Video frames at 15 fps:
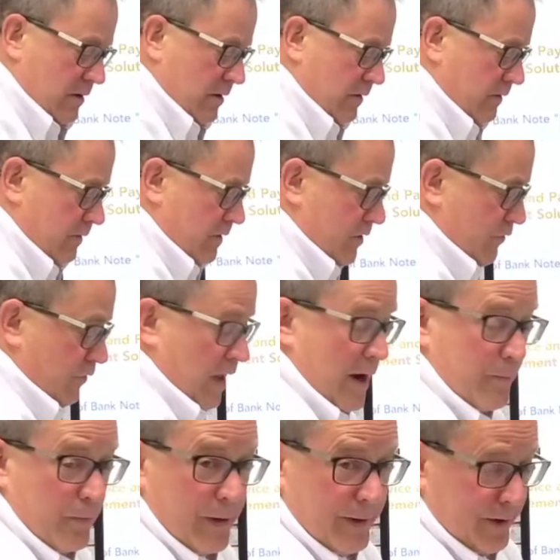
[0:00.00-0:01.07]
This
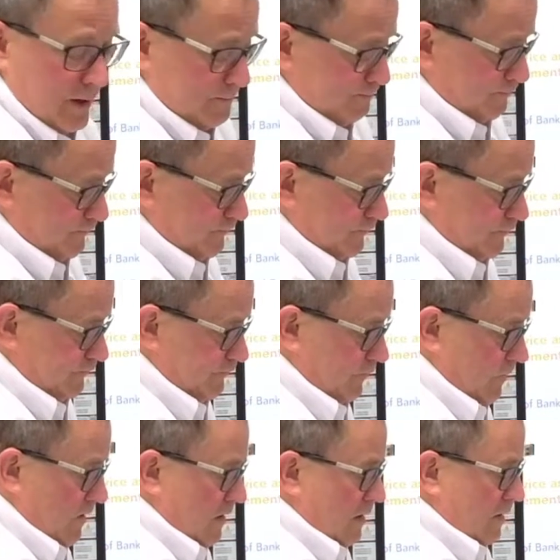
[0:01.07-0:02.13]
flop right here
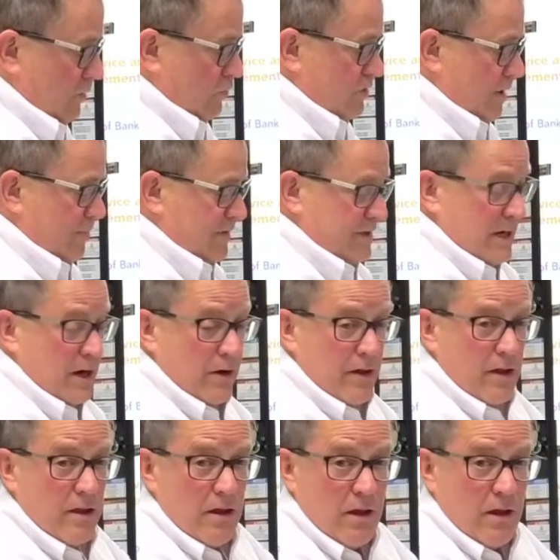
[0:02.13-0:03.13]
goes up and down,